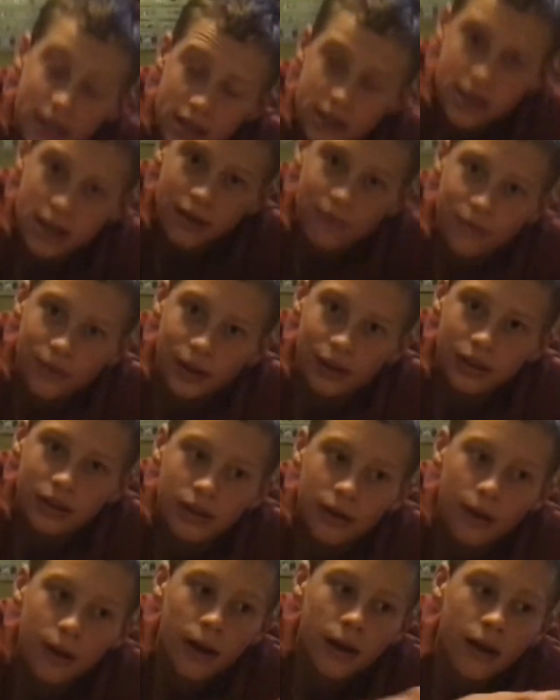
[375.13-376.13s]
the stiffness.
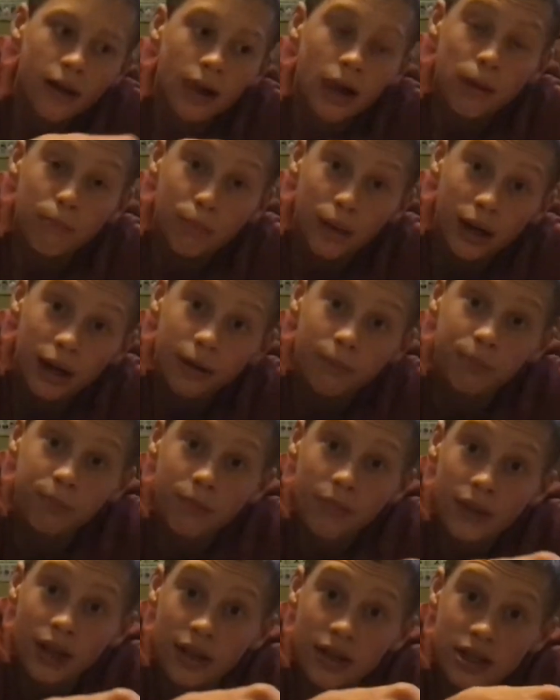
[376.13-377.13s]
But
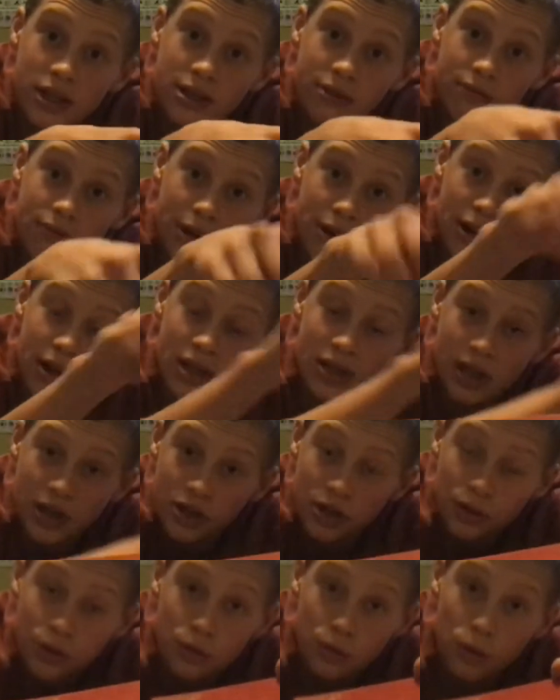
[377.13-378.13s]
this is a very
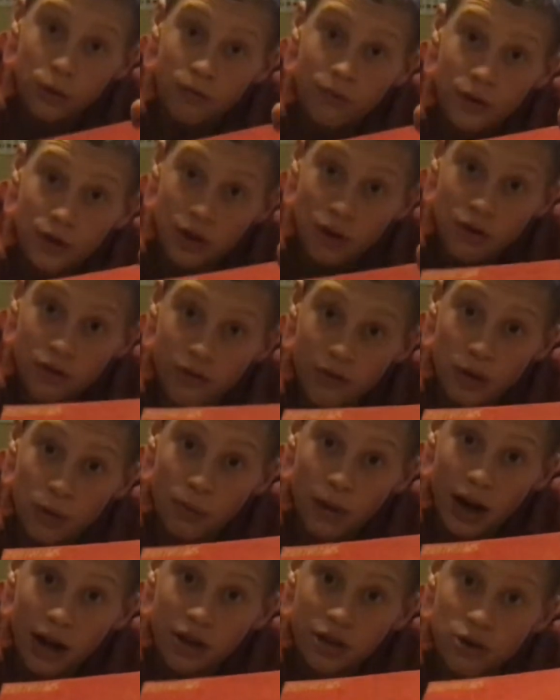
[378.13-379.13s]
essential tool for those of you
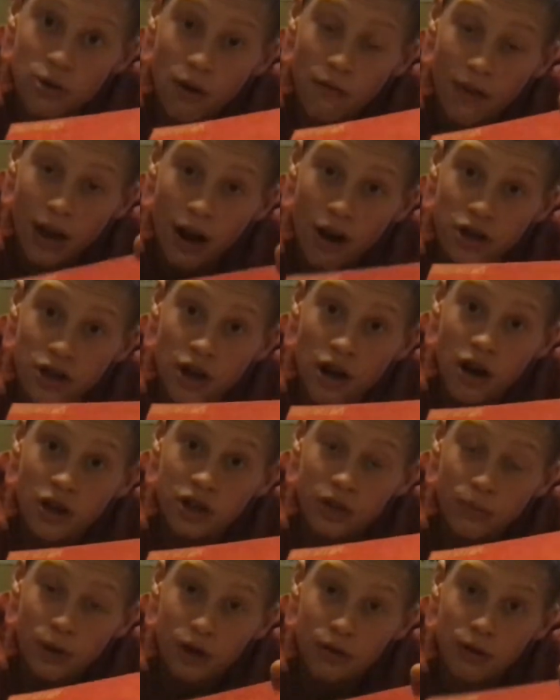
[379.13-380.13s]
riders who have air shocks
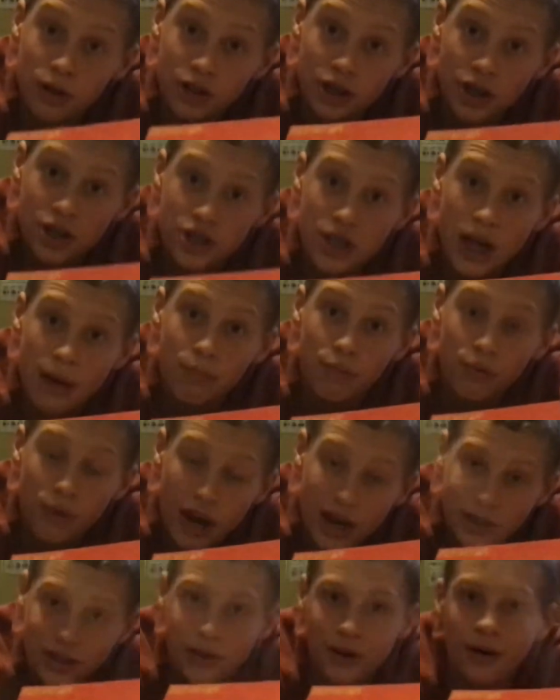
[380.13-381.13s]
and want to adjust that
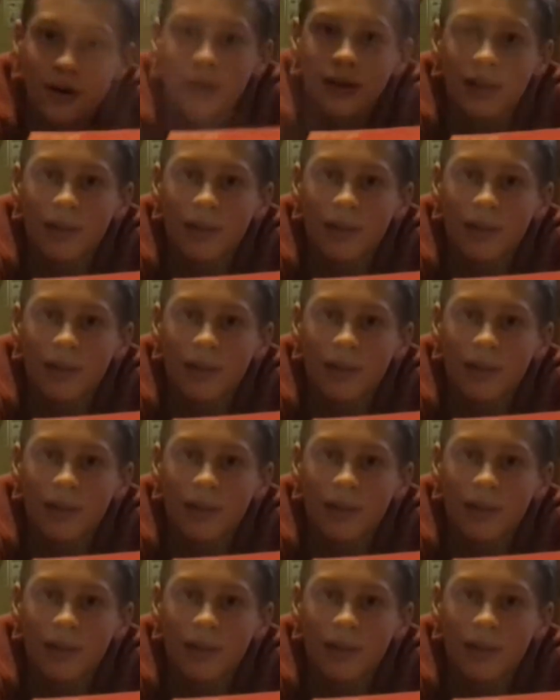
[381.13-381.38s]
pressure.